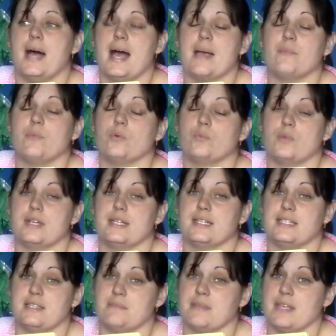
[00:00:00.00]
my mum read
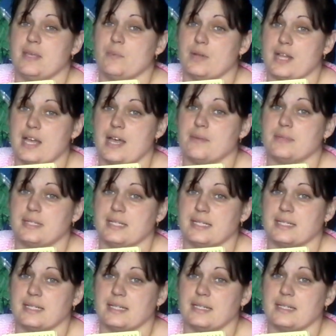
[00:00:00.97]
it to me when I was
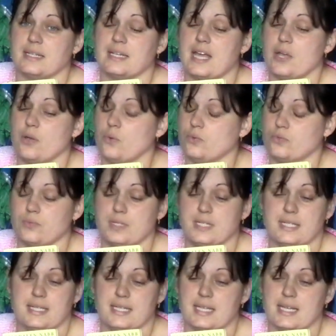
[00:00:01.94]
little, and I always
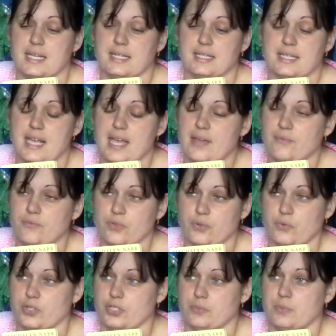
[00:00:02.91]
read it to the kids every
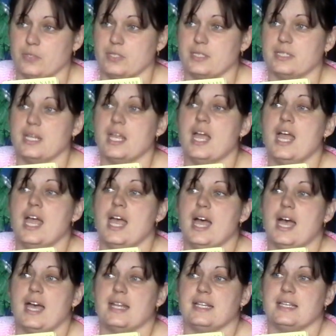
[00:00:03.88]
Christmas,
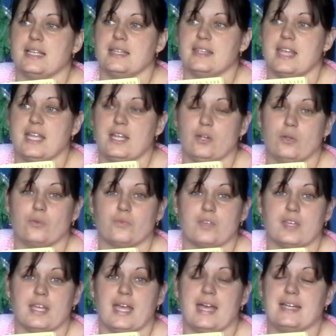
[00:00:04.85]
and they
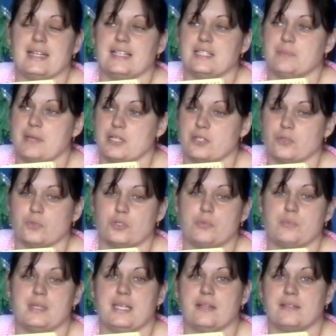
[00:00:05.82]
love it, and it's special
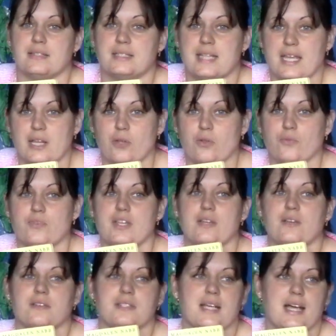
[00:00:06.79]
to me because they love
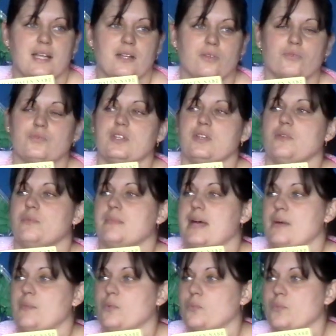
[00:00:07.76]
it because I loved it when
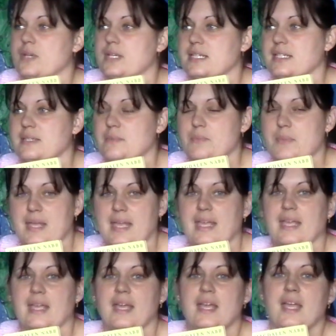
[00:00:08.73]
my mum read it to
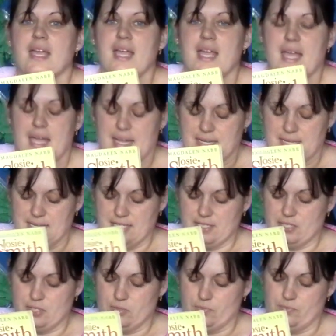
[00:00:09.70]
me, and
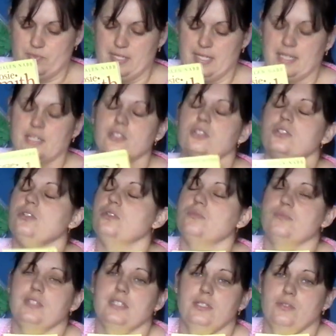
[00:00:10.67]
it's lovely. It's
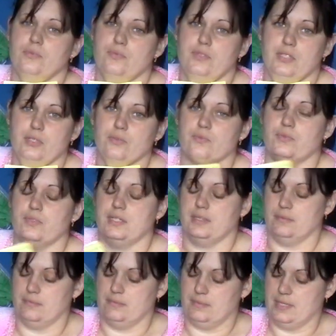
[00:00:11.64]
lovely, lovely,
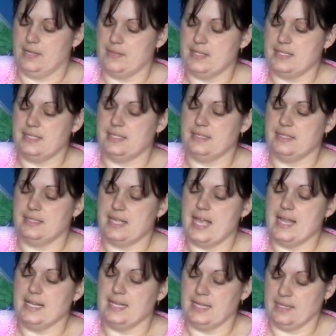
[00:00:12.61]
lovely. And this is
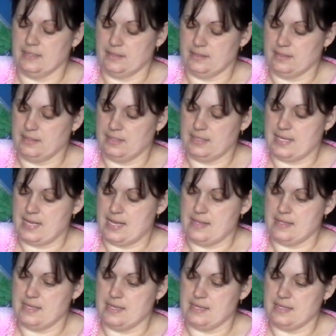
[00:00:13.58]
set in England in
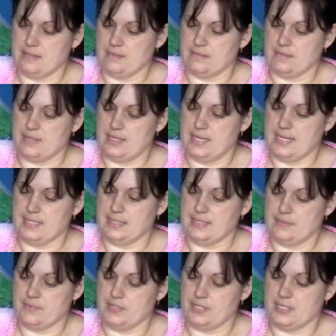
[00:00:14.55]
like the late
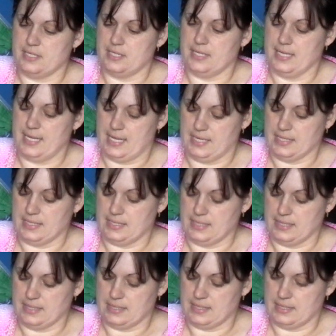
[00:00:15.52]
70s, early
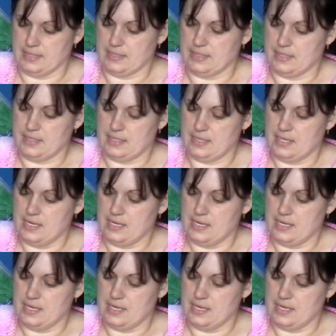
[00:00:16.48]
80s, and